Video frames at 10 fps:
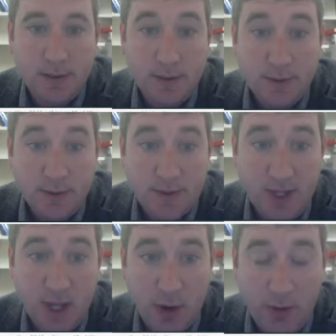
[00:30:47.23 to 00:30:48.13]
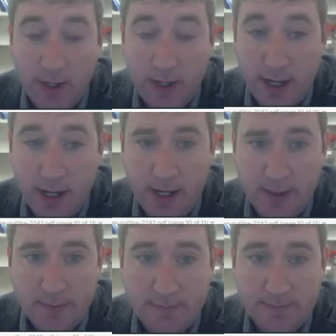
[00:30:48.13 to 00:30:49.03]
So,
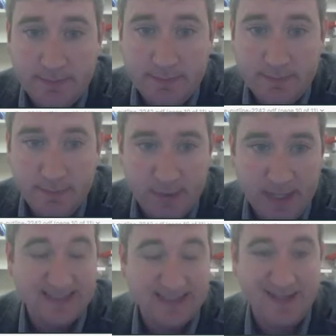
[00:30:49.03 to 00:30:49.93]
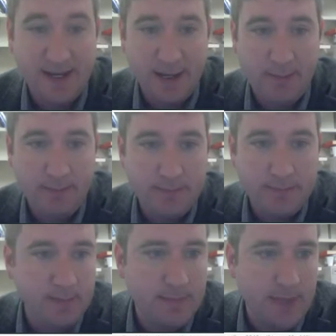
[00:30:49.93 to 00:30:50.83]
well, that's the setup.
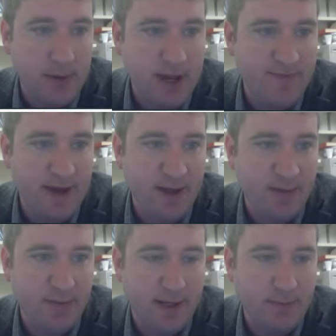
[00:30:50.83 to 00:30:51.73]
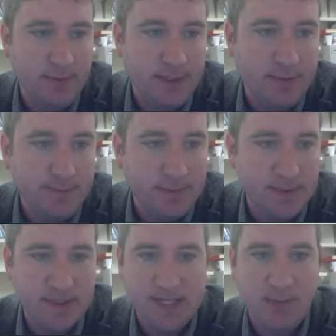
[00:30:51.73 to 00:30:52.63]
How do I evaluate? Well, it's
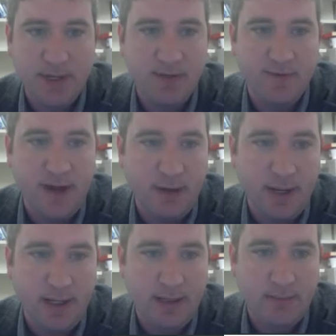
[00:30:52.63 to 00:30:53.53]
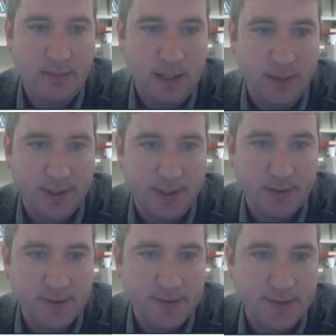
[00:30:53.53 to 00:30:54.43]
the same way you evaluate double
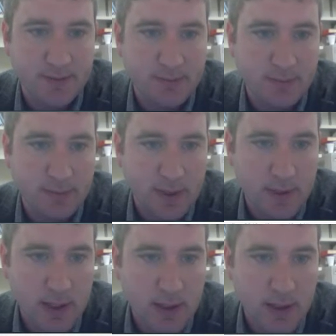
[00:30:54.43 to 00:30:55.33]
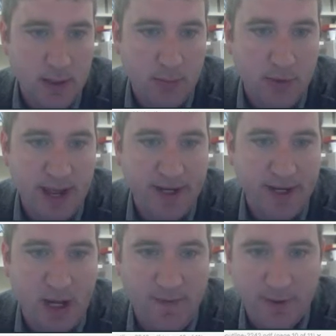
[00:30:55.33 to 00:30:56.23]
integrals. Bracket
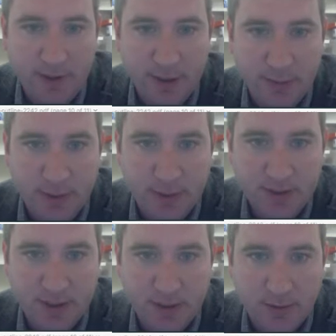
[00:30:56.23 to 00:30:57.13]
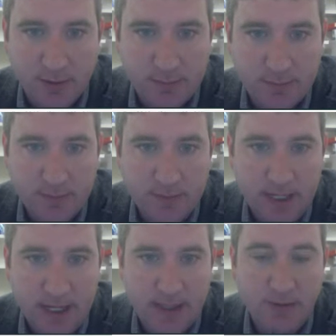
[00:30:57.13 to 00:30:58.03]
off your innermost integral
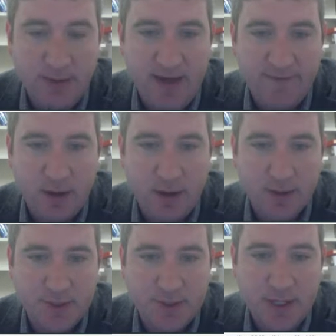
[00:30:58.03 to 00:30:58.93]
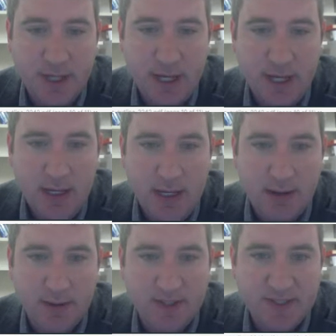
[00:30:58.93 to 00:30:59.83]
and do that first. Now,
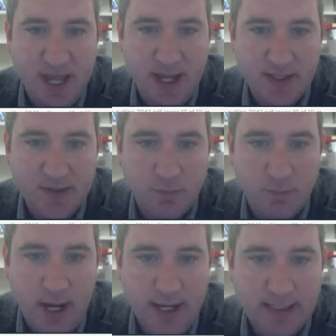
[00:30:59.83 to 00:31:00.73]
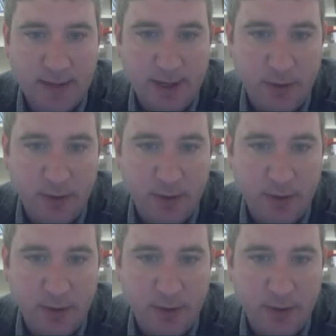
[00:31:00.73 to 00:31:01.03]
in this case, y is my only